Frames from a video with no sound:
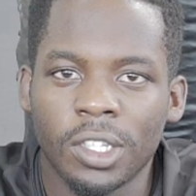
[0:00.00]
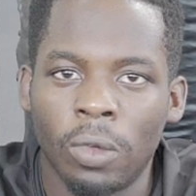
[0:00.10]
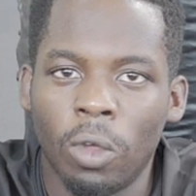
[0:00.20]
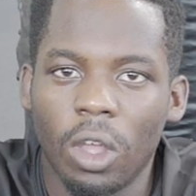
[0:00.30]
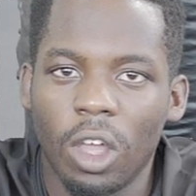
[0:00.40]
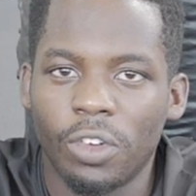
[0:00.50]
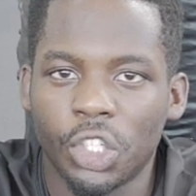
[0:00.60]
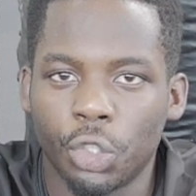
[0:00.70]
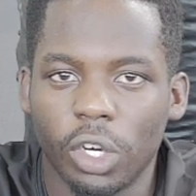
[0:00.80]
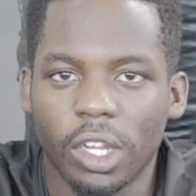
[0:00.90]
somewhat of a
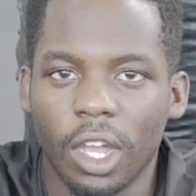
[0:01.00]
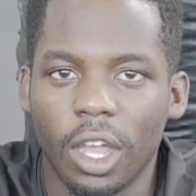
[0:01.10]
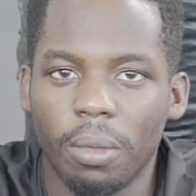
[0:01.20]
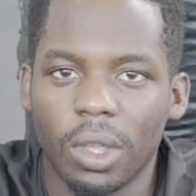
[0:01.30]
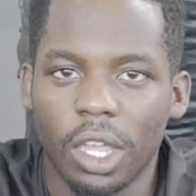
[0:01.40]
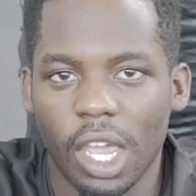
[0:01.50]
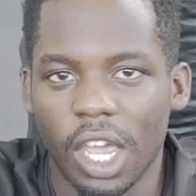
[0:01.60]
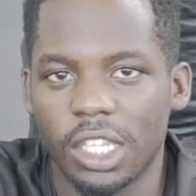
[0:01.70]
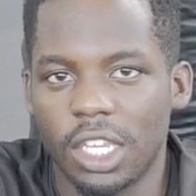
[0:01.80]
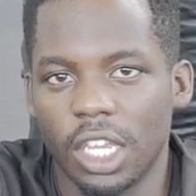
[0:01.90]
shortcut
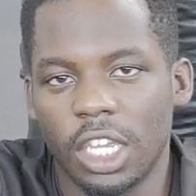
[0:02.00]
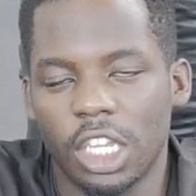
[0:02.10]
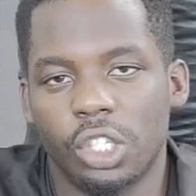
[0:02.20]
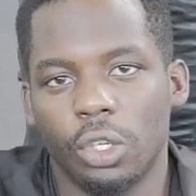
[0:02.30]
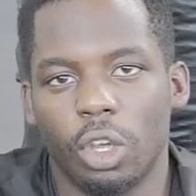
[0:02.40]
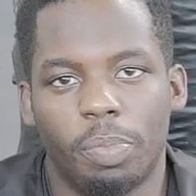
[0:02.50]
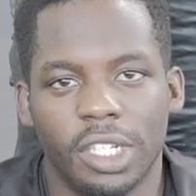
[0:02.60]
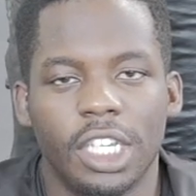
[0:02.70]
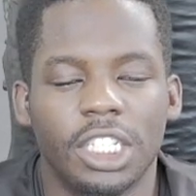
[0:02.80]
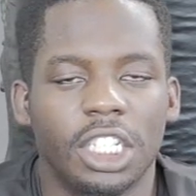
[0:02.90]
and to get to a
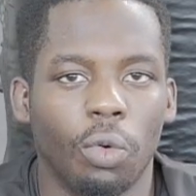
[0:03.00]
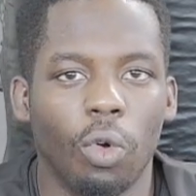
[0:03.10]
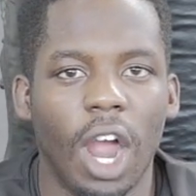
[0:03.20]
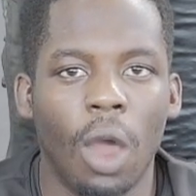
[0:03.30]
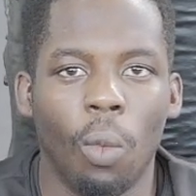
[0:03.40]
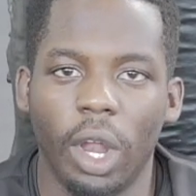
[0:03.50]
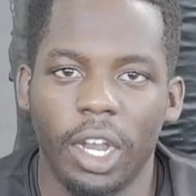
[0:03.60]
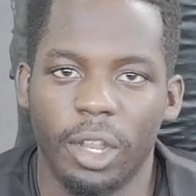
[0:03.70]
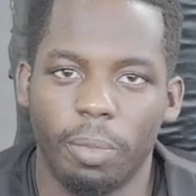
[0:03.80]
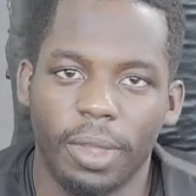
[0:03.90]
position where I
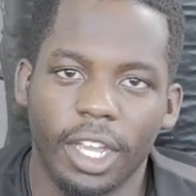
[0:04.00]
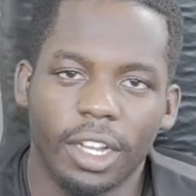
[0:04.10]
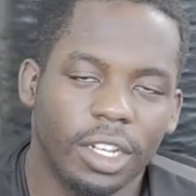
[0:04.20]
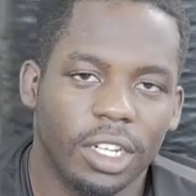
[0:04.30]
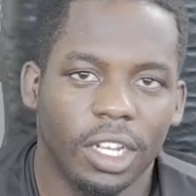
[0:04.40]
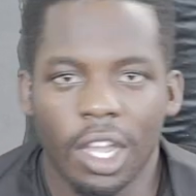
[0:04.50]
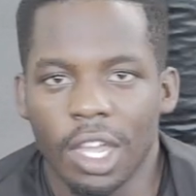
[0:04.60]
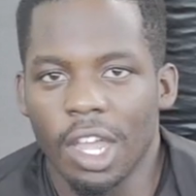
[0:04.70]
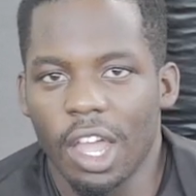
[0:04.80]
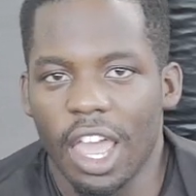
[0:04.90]
wanted to be.
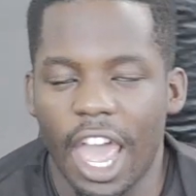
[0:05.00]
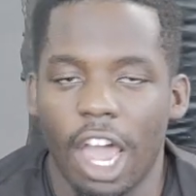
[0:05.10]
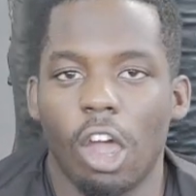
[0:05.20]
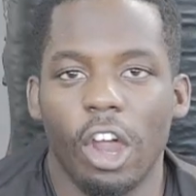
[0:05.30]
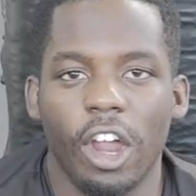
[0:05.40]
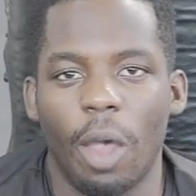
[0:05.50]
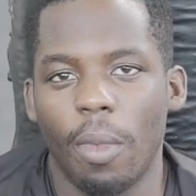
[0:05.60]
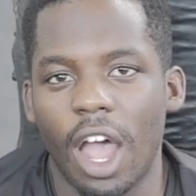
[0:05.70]
At heart, I'm an